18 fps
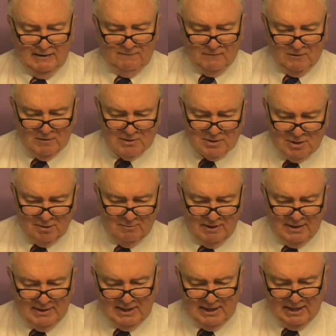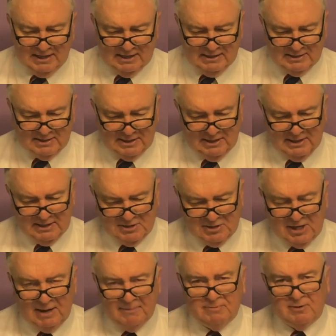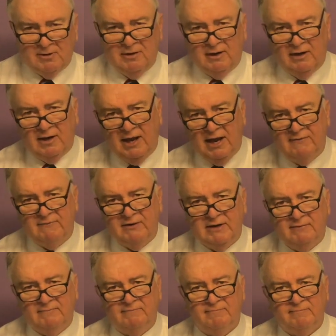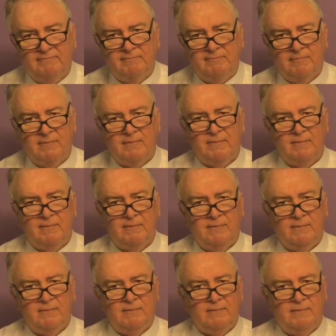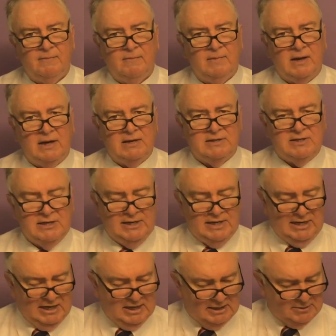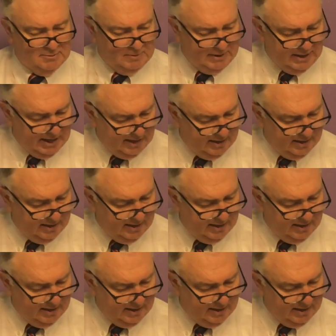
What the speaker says: 1 Corinthians and in chapter 11, as he deals with that